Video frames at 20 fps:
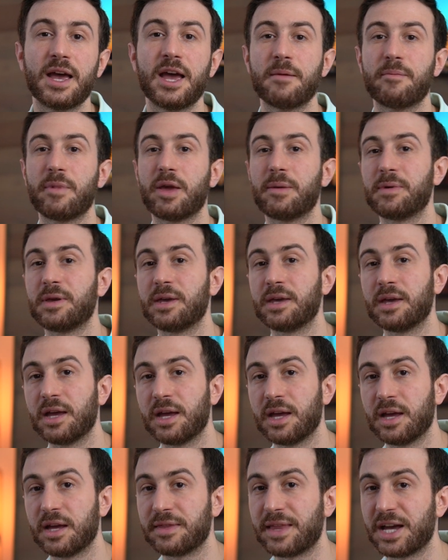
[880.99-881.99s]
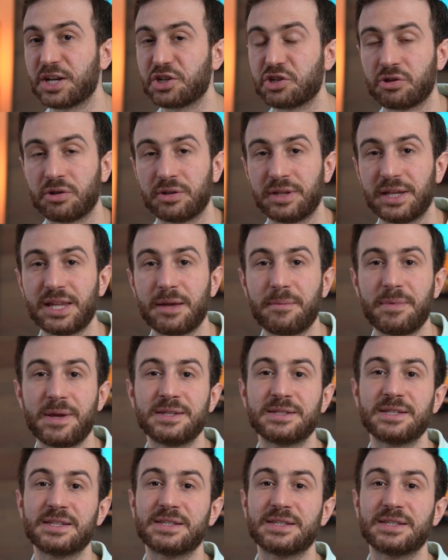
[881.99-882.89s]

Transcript: maybe national databases,